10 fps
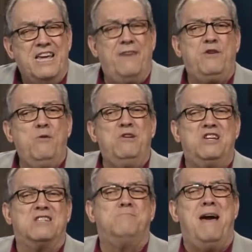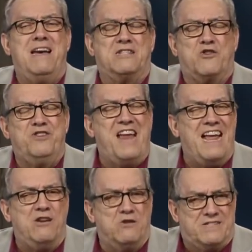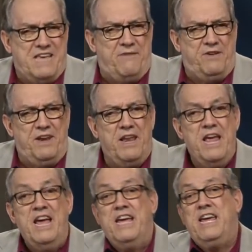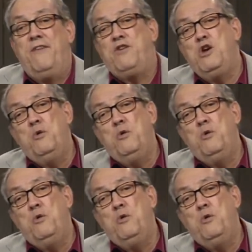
If you would just master Daniel 7, if